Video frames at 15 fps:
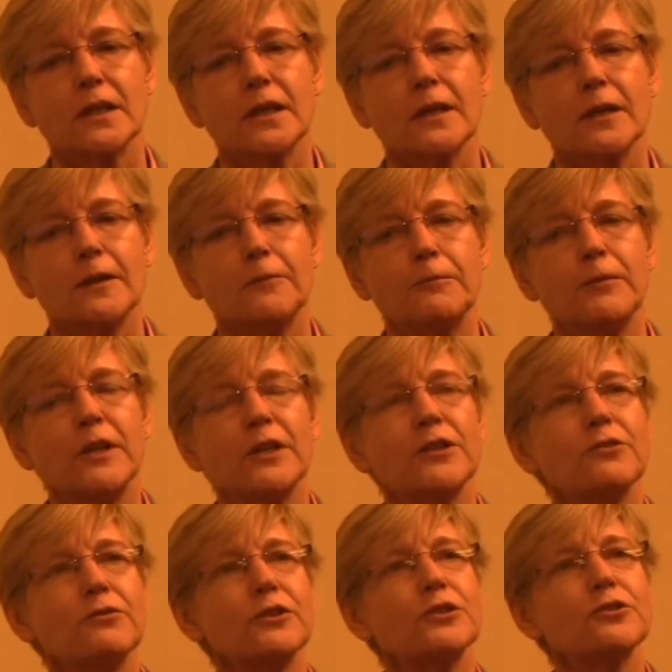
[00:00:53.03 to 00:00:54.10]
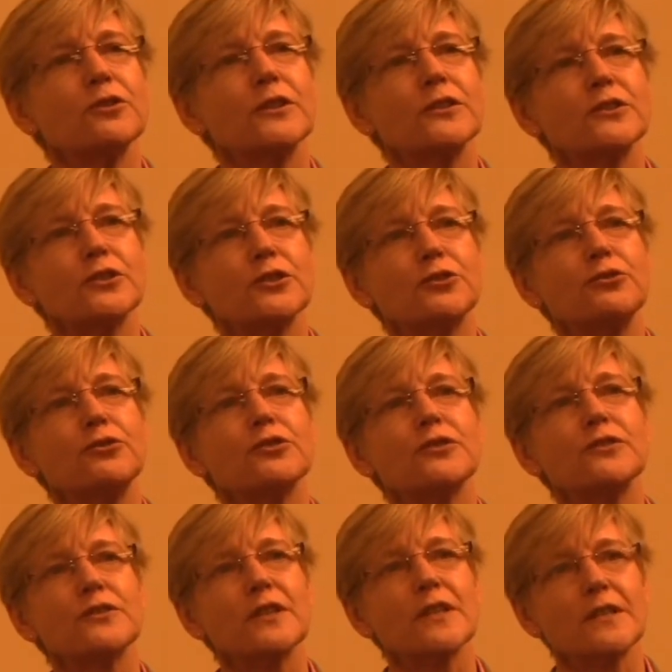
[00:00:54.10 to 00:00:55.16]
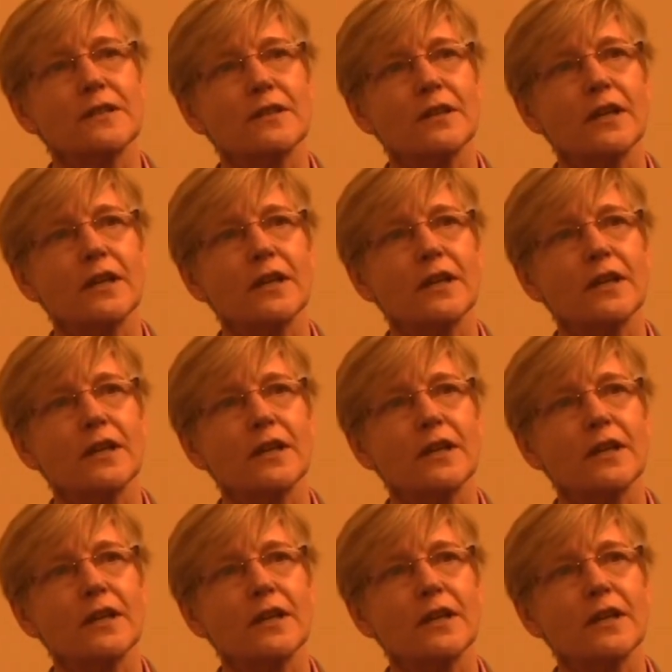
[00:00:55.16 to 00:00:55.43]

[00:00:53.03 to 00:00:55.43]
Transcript: um, individual institutions can,